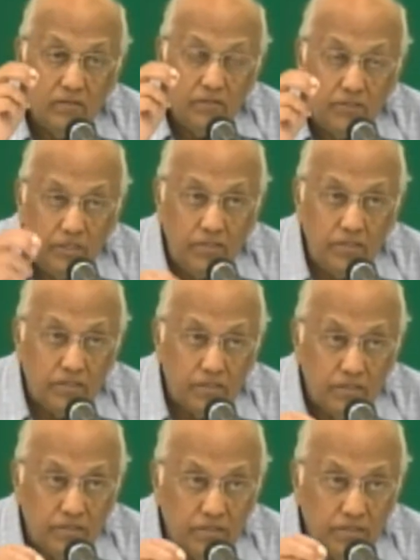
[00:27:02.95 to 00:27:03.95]

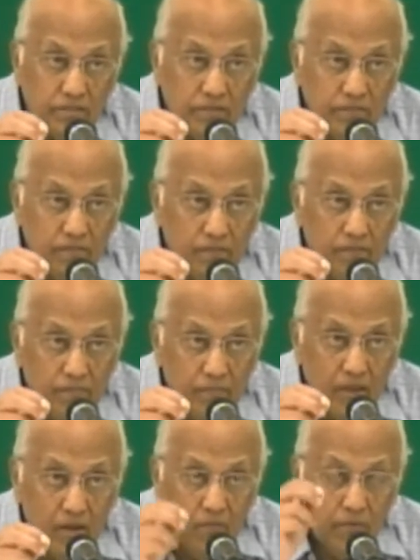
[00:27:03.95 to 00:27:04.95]
Jesus
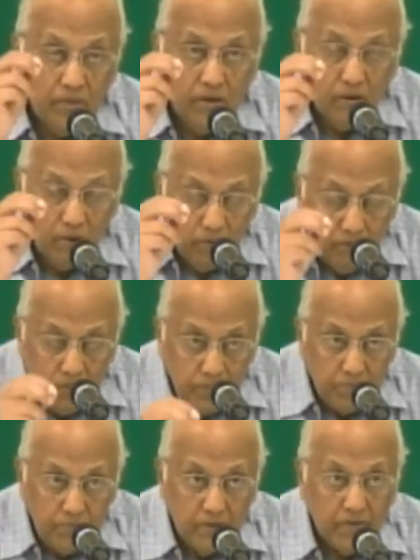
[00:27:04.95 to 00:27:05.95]
with the Holy
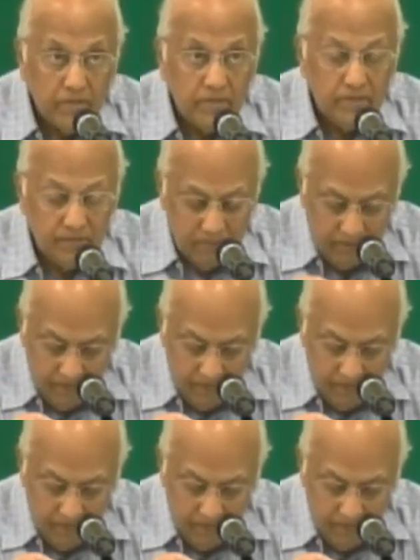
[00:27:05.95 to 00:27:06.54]
Spirit